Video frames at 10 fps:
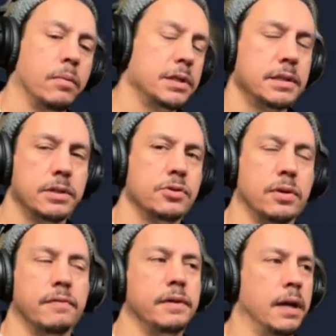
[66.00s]
Which
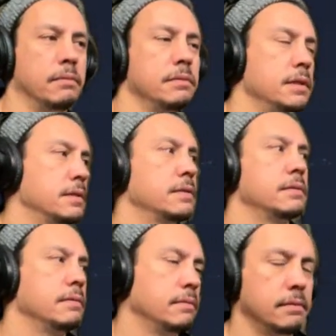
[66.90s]
sort of, just
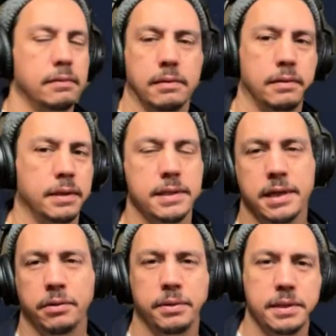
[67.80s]

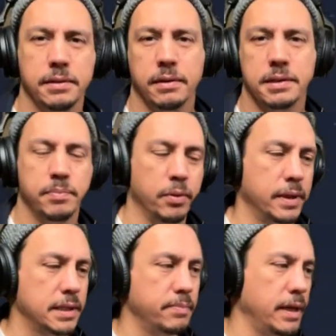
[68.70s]
continuing to explore
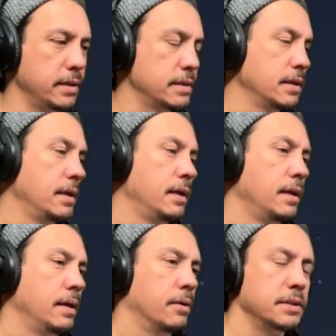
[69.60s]
that space,
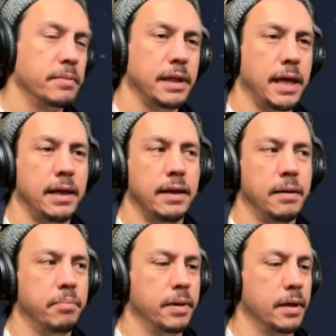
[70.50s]
ultimately ended
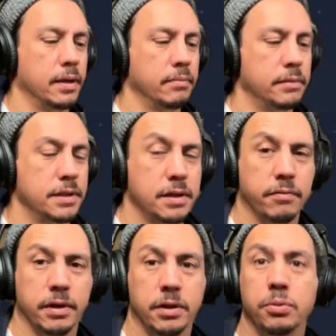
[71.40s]
up
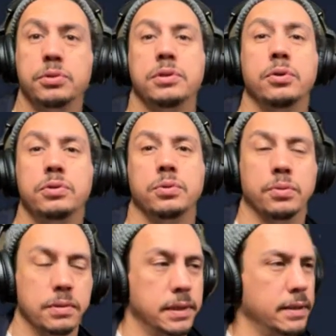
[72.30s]
discovering new
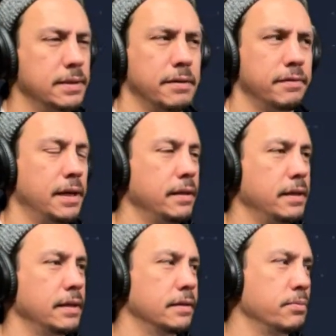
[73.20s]
tools, like stuff that I
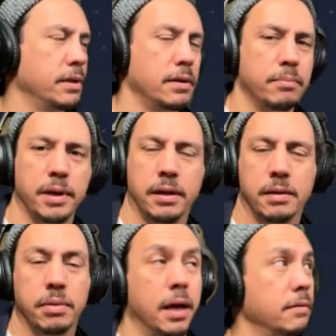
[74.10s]
think has really been on
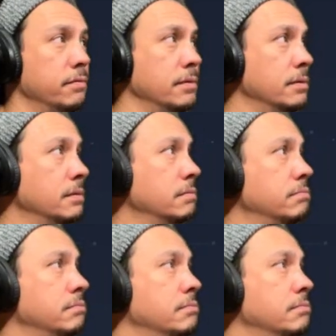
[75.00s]
the block for,